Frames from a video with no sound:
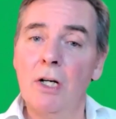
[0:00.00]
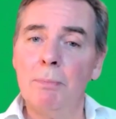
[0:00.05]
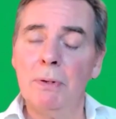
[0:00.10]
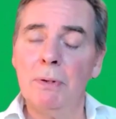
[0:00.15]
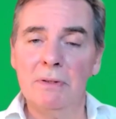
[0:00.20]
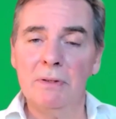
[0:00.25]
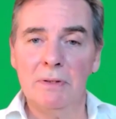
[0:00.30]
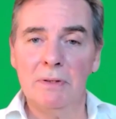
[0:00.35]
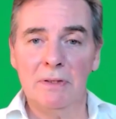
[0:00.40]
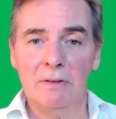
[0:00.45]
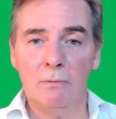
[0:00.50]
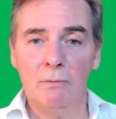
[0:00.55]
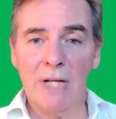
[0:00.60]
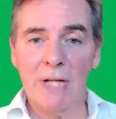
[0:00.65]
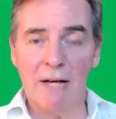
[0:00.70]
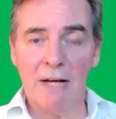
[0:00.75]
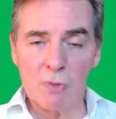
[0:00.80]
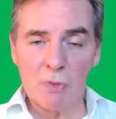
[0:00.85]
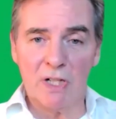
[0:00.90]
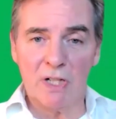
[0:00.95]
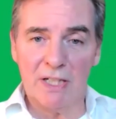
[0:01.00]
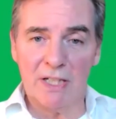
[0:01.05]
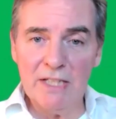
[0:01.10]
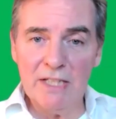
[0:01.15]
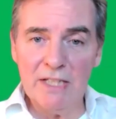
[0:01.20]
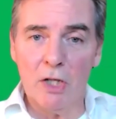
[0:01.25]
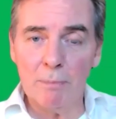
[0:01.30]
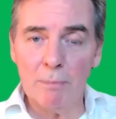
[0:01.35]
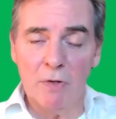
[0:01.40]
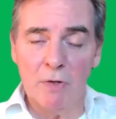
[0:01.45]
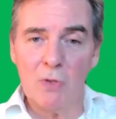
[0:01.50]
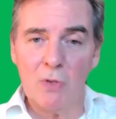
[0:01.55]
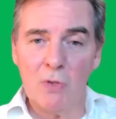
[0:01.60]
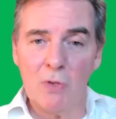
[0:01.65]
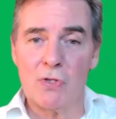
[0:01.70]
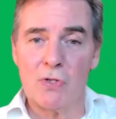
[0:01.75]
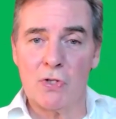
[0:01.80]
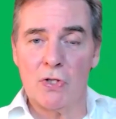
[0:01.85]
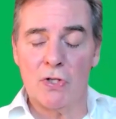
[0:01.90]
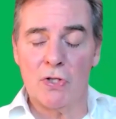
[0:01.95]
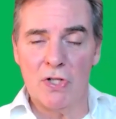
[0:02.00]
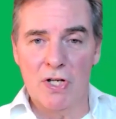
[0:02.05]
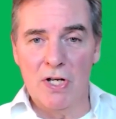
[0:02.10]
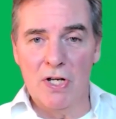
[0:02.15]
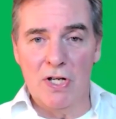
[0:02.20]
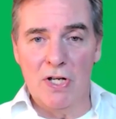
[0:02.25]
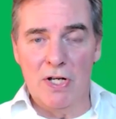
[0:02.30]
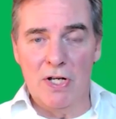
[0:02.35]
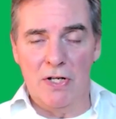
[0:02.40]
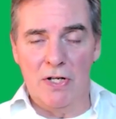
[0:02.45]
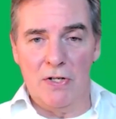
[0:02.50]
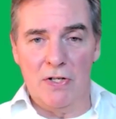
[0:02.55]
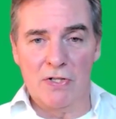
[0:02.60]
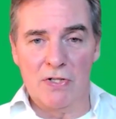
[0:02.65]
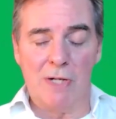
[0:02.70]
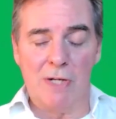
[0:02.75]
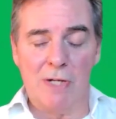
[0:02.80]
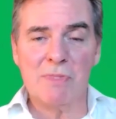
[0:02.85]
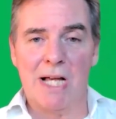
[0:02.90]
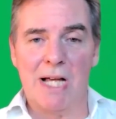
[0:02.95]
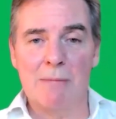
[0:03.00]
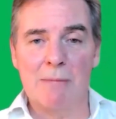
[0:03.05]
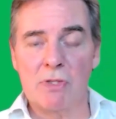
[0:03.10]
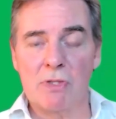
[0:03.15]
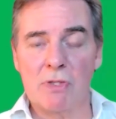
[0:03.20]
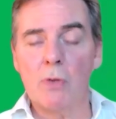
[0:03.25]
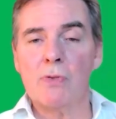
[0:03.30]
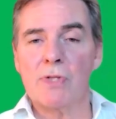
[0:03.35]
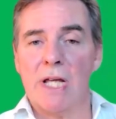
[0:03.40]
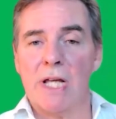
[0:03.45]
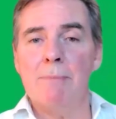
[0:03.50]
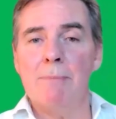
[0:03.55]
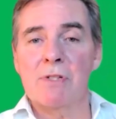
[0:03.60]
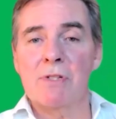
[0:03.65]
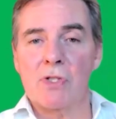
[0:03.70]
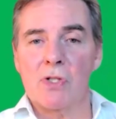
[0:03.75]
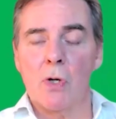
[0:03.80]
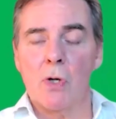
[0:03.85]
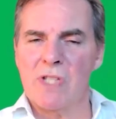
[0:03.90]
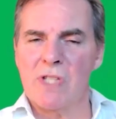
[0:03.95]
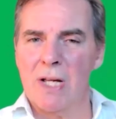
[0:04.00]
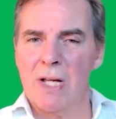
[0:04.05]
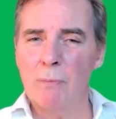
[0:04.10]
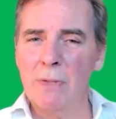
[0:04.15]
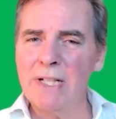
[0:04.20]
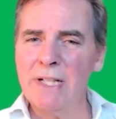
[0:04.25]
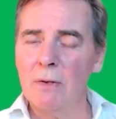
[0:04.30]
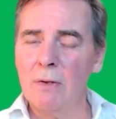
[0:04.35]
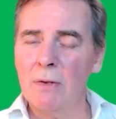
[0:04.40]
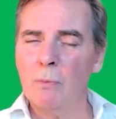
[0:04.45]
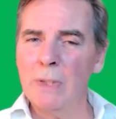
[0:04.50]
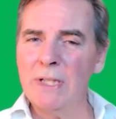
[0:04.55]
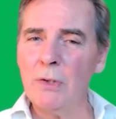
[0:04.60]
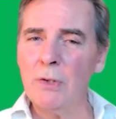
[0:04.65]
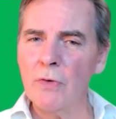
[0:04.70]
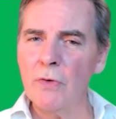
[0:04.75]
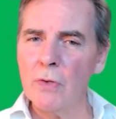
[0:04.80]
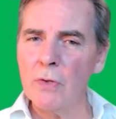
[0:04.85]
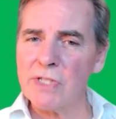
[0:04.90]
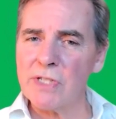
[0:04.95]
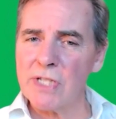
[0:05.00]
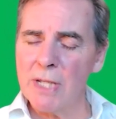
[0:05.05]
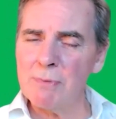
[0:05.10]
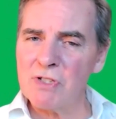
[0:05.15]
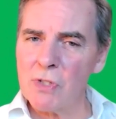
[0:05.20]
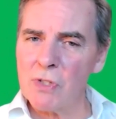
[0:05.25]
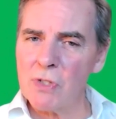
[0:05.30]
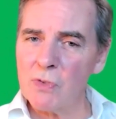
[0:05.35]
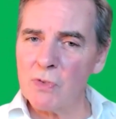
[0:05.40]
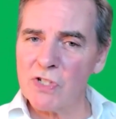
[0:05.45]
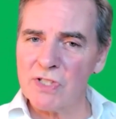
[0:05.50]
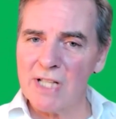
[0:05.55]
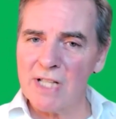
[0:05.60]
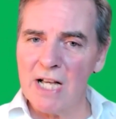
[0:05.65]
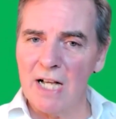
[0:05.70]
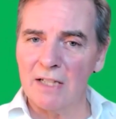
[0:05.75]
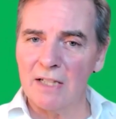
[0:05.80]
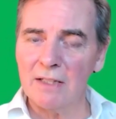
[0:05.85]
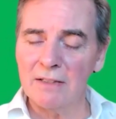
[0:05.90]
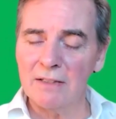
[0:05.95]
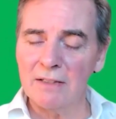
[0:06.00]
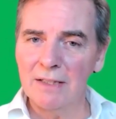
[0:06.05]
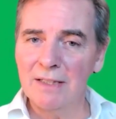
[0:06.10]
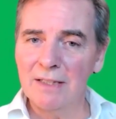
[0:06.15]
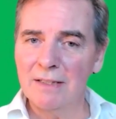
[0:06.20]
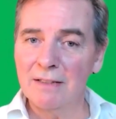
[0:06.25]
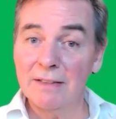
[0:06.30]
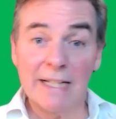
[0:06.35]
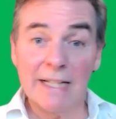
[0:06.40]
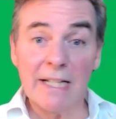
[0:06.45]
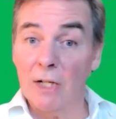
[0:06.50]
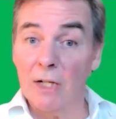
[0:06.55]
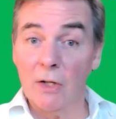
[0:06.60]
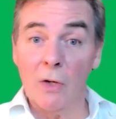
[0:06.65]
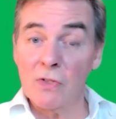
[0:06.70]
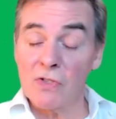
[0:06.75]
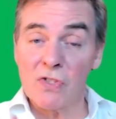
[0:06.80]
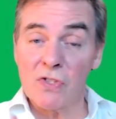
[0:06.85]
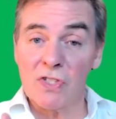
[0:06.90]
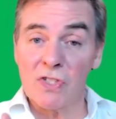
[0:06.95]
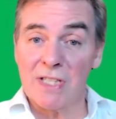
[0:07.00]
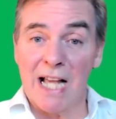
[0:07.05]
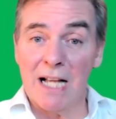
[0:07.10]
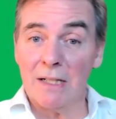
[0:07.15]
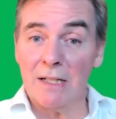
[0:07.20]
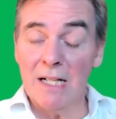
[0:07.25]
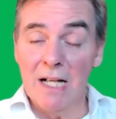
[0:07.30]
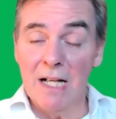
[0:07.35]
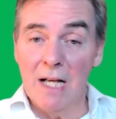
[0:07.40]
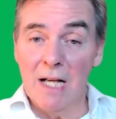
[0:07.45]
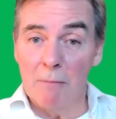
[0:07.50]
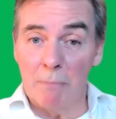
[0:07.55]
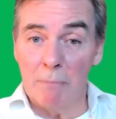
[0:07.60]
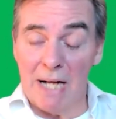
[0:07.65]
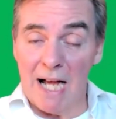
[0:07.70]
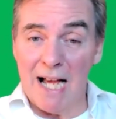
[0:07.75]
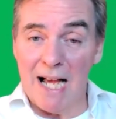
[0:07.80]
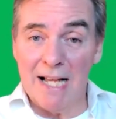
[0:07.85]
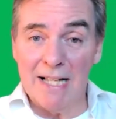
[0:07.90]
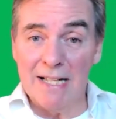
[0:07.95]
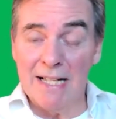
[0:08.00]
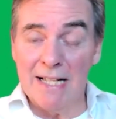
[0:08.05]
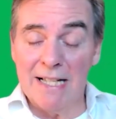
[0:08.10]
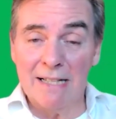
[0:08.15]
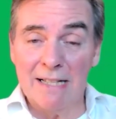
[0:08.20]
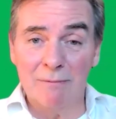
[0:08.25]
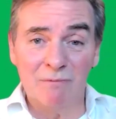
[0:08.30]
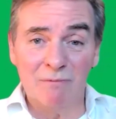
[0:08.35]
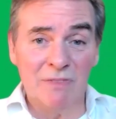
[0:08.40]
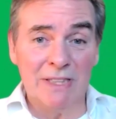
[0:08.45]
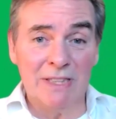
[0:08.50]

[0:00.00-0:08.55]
up those sometimes those episodes, and when those episodes start, they can also start by